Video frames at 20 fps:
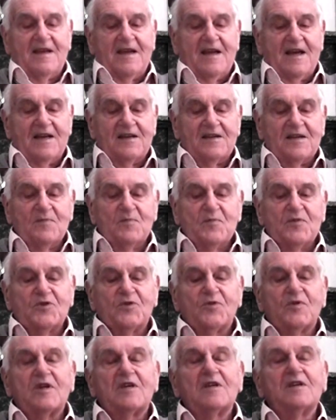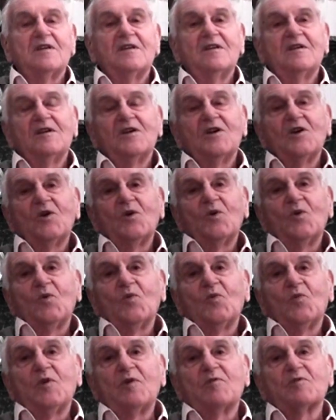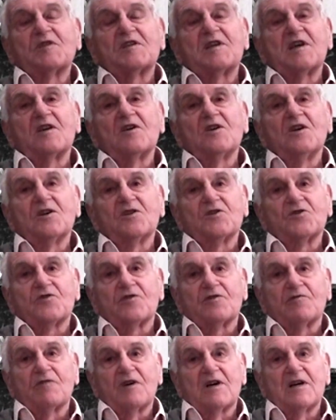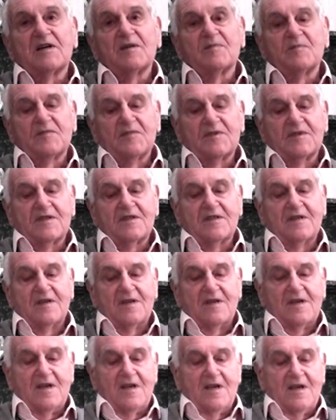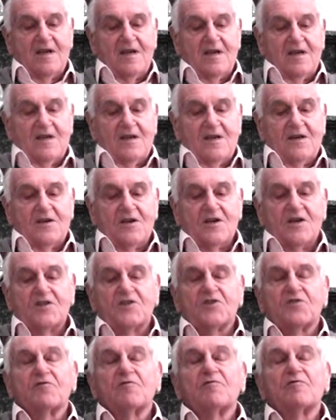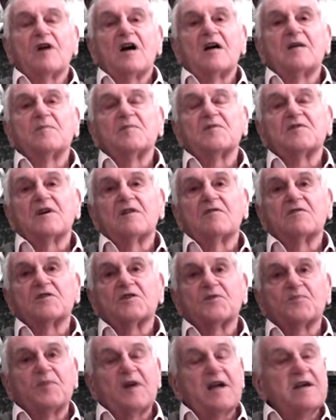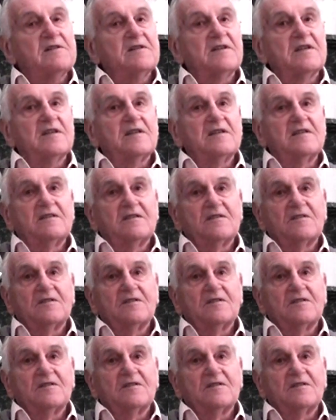And in between, we would sing nursery rhymes. Nursery rhymes are a splendid